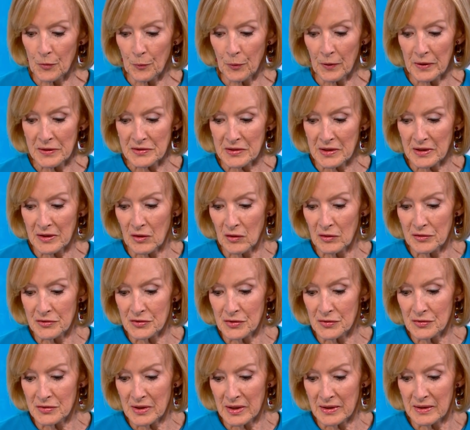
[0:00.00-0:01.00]
The president
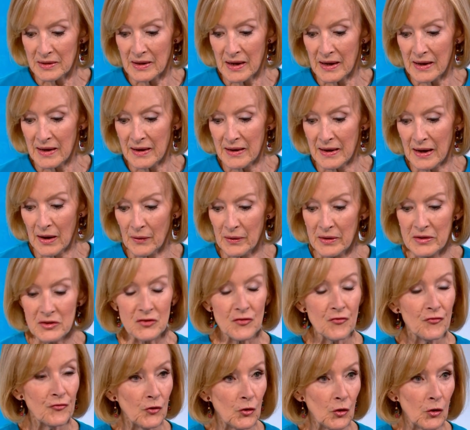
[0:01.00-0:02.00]
also said today he now
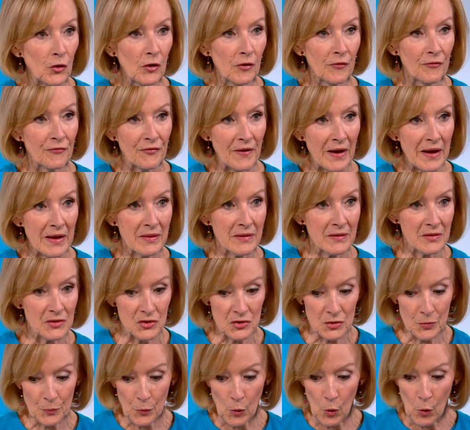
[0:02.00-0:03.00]
has full faith and
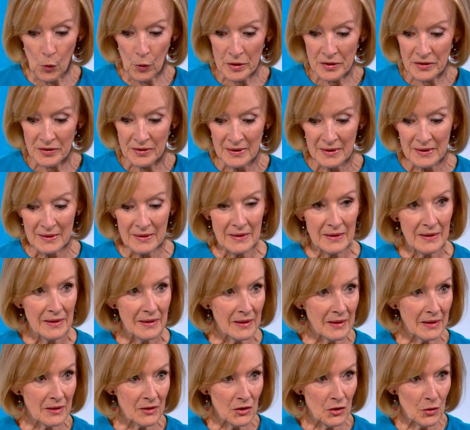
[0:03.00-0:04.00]
support
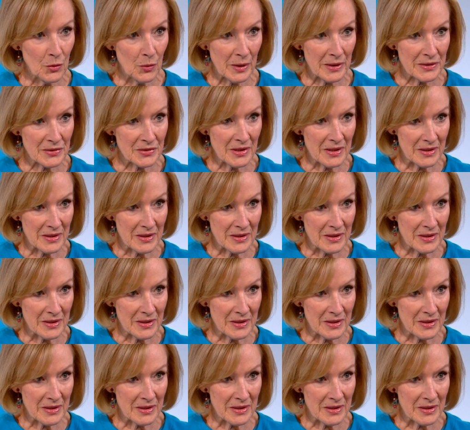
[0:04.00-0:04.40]
in U.S.